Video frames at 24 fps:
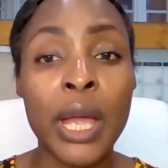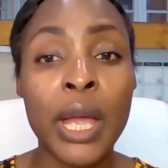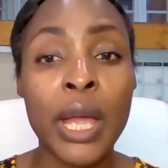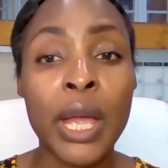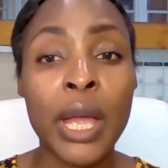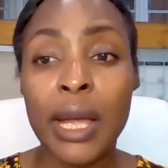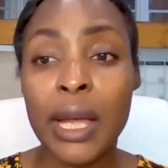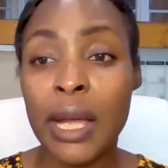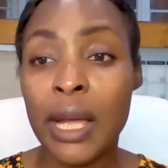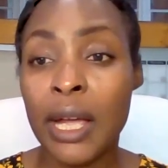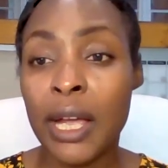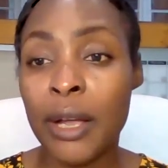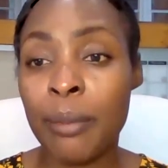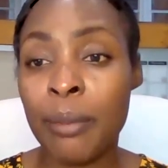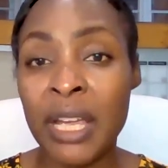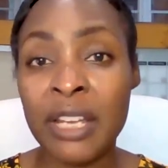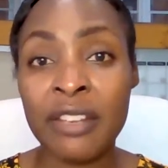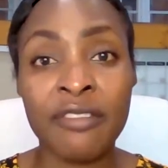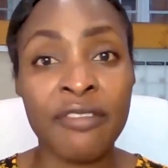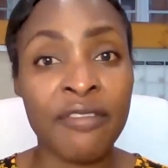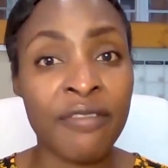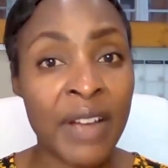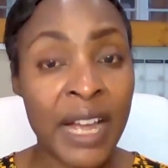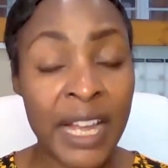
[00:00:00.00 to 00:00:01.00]

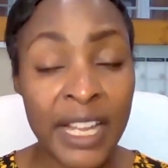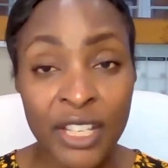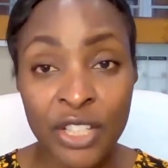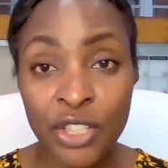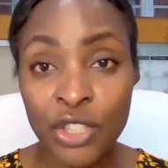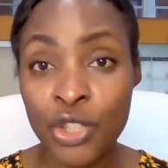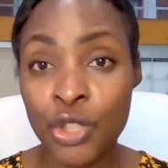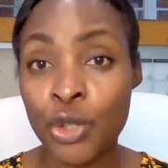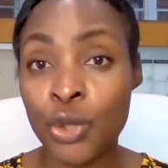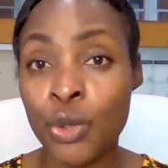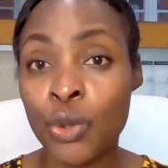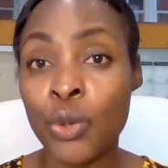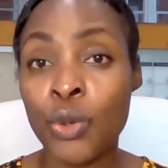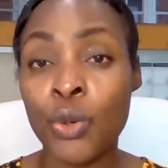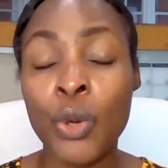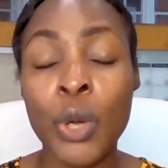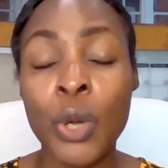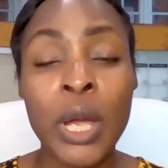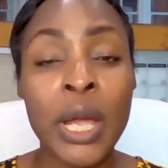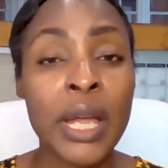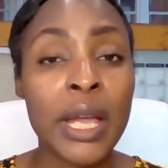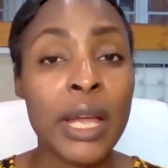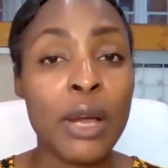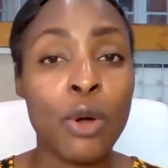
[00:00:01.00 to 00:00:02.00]
advise you
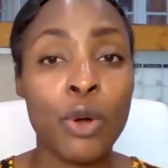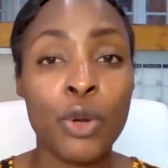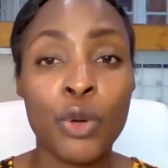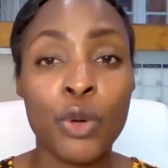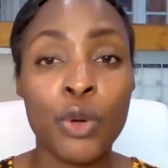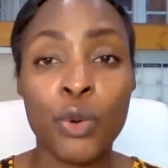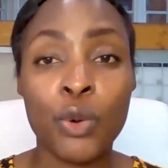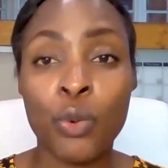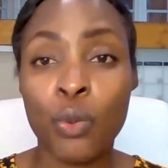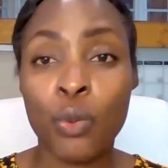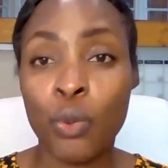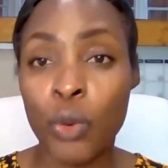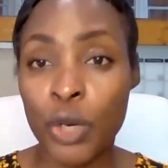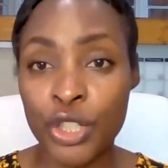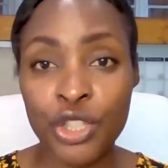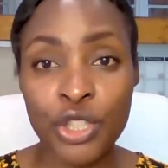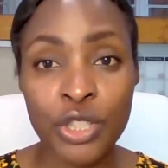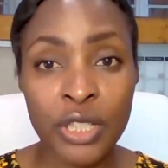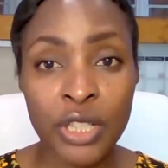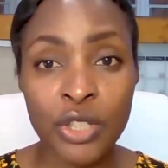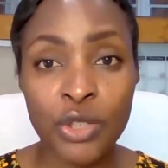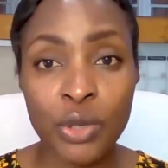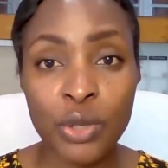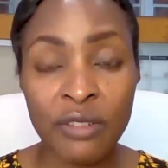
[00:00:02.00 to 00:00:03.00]
on what you
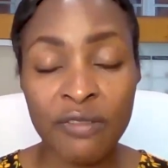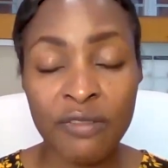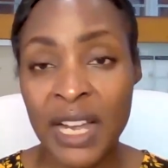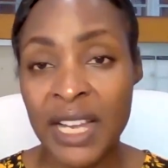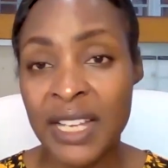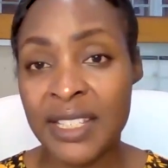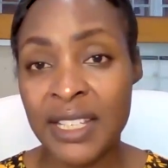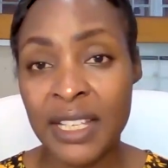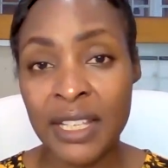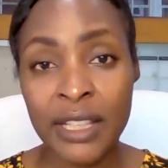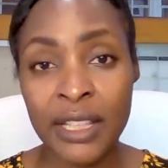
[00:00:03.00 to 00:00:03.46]
need to advise,